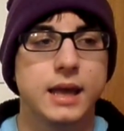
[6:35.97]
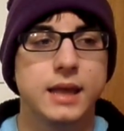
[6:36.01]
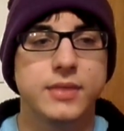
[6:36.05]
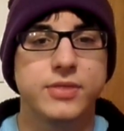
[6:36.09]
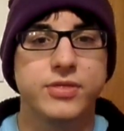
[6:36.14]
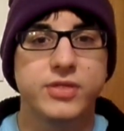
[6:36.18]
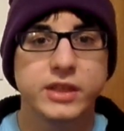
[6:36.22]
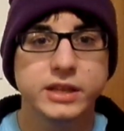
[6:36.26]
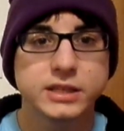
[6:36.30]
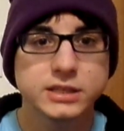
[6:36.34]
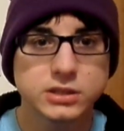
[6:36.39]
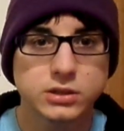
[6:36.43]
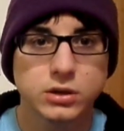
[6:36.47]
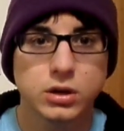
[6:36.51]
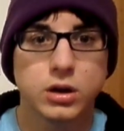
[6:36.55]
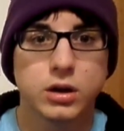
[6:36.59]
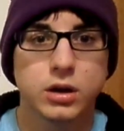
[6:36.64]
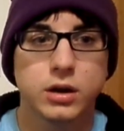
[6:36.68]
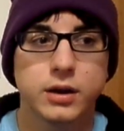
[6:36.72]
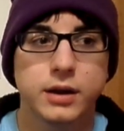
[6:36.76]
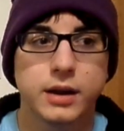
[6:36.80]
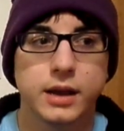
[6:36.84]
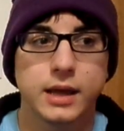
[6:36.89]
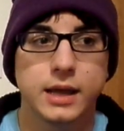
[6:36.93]
This
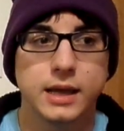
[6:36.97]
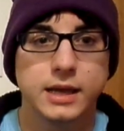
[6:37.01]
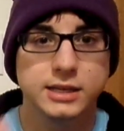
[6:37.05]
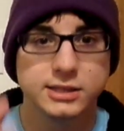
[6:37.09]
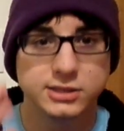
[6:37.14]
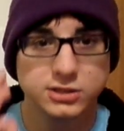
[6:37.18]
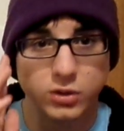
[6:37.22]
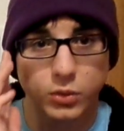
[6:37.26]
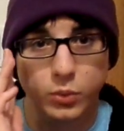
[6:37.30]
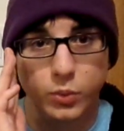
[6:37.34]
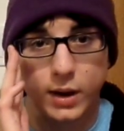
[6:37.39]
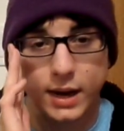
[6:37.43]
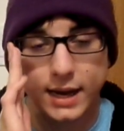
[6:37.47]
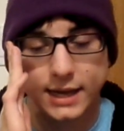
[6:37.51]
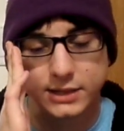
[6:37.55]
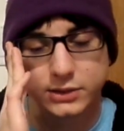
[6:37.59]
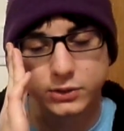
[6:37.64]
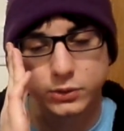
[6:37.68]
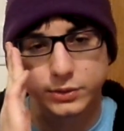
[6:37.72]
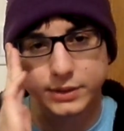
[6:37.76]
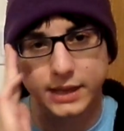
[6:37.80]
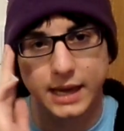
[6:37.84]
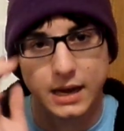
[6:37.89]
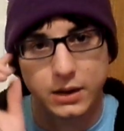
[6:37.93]
card is the wise
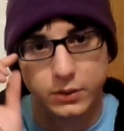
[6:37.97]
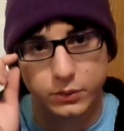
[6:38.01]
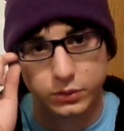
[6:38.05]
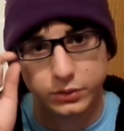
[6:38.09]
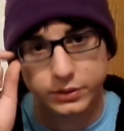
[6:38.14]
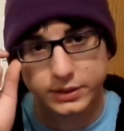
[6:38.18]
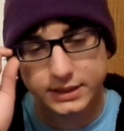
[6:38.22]
old owl.